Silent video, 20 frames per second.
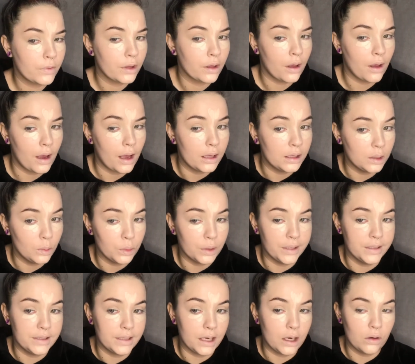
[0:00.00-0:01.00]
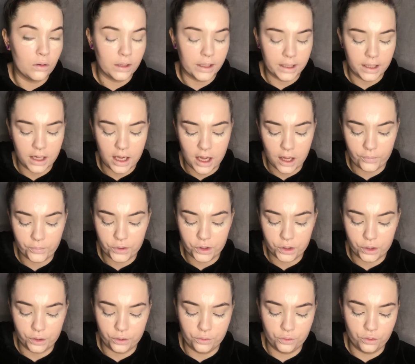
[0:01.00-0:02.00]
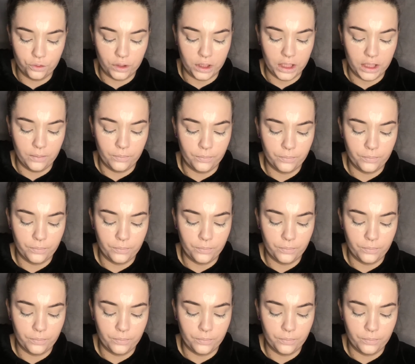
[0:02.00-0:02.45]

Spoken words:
And they blend out like an absolute dream.